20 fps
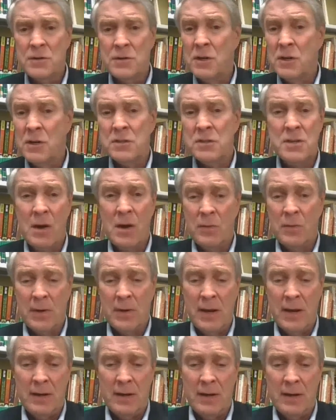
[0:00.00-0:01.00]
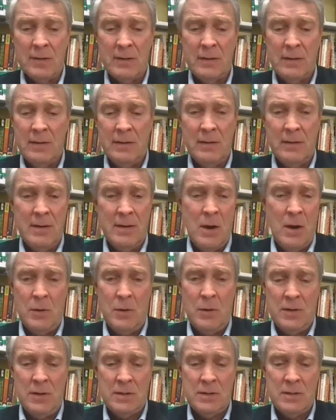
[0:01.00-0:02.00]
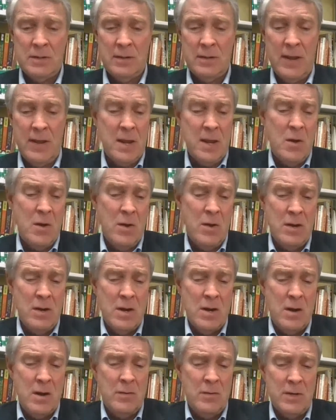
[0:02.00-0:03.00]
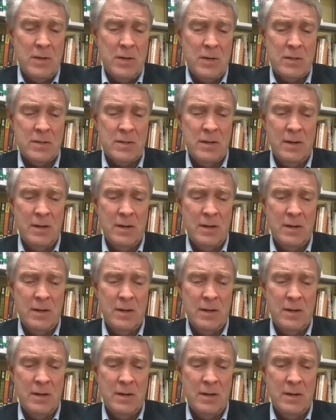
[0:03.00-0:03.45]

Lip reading: just don't get noticed. They go unnoticed.